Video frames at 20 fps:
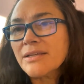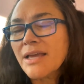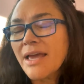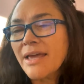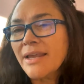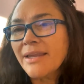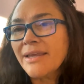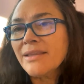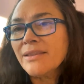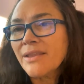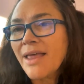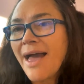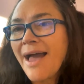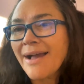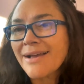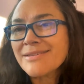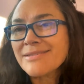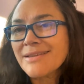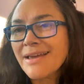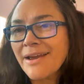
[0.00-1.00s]
Any
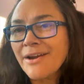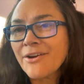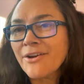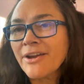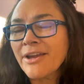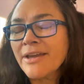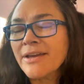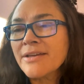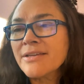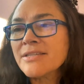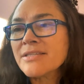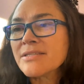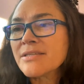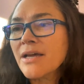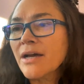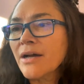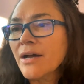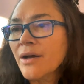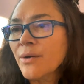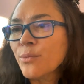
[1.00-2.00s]
lax areas,
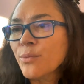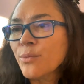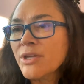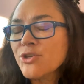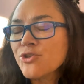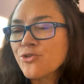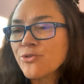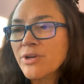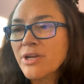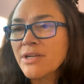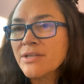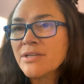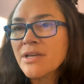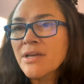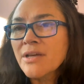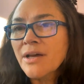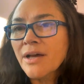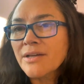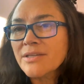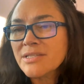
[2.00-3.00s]
we treat
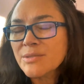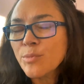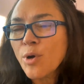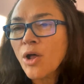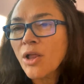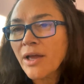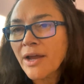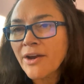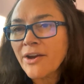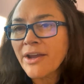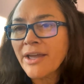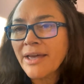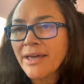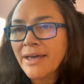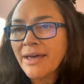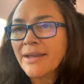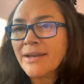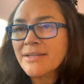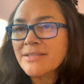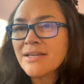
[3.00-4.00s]
a small area
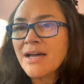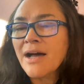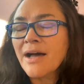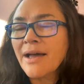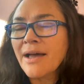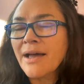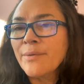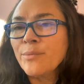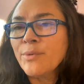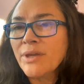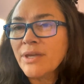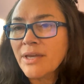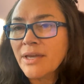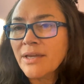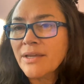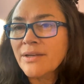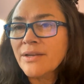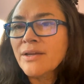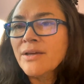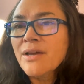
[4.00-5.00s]
at a time. We
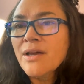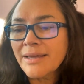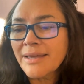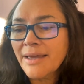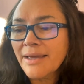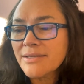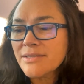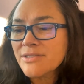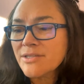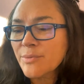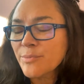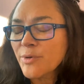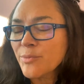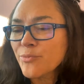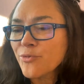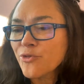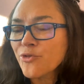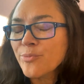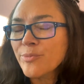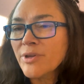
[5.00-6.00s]
can get some
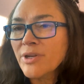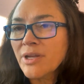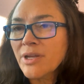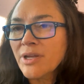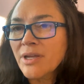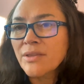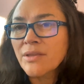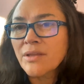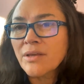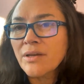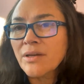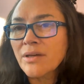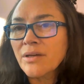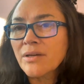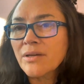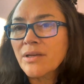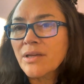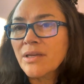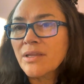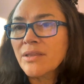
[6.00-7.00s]
improvement in
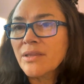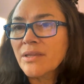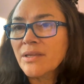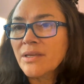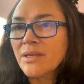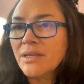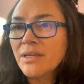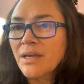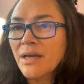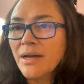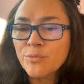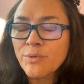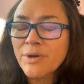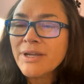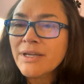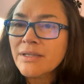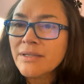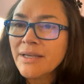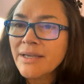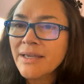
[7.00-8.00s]
the
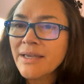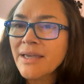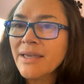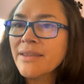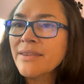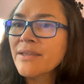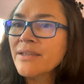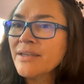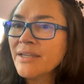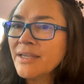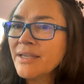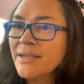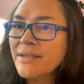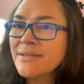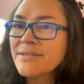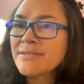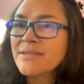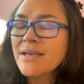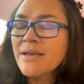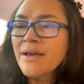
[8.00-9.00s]
wrinkling in the
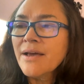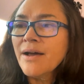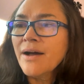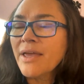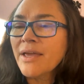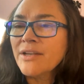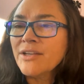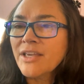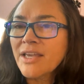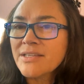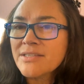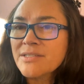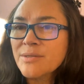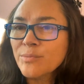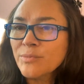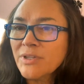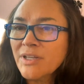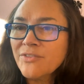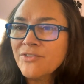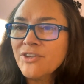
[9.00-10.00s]
knees and get
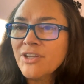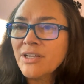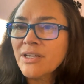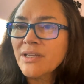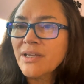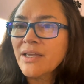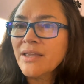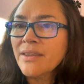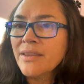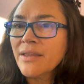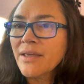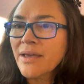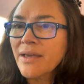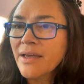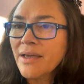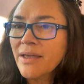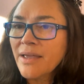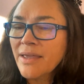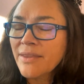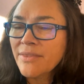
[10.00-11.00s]
some lifting in
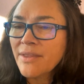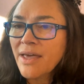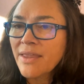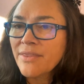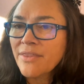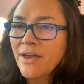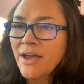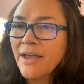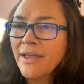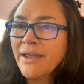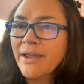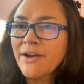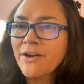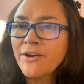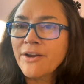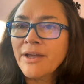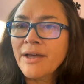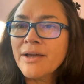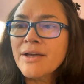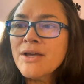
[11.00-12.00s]
that thigh
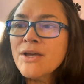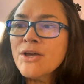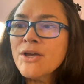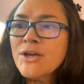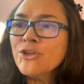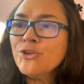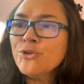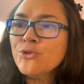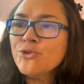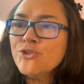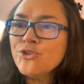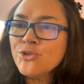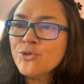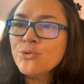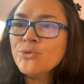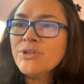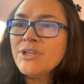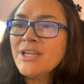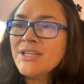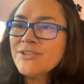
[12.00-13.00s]
area. You
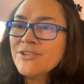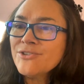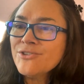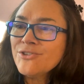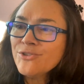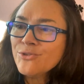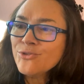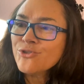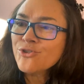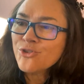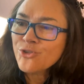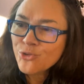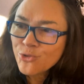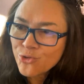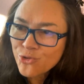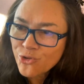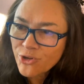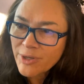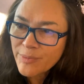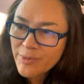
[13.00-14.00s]
do need to do 2
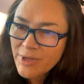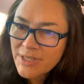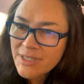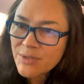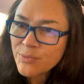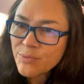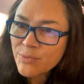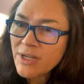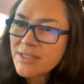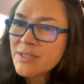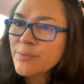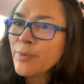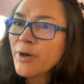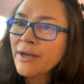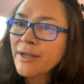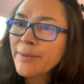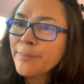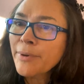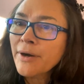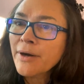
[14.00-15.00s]
treatments when it's a
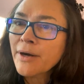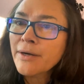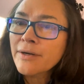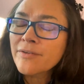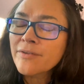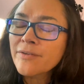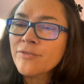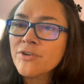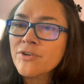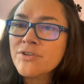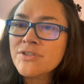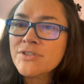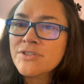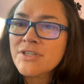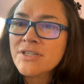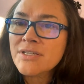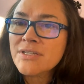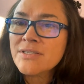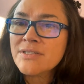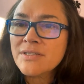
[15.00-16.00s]
body part
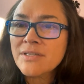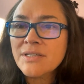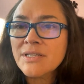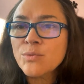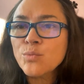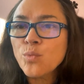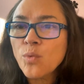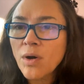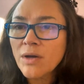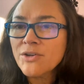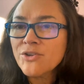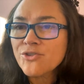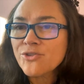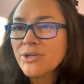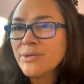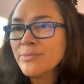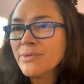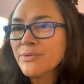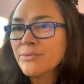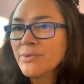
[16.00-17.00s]
versus the 1
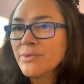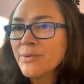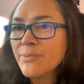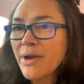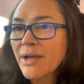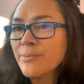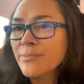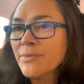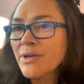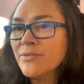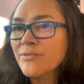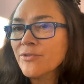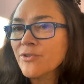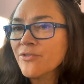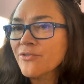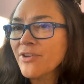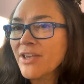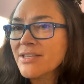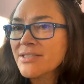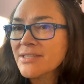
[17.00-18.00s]
treatment we recommend for
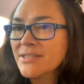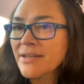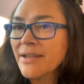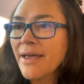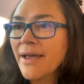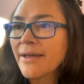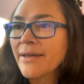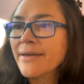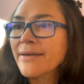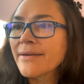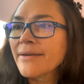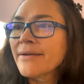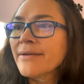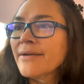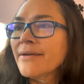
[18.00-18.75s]
face and neck.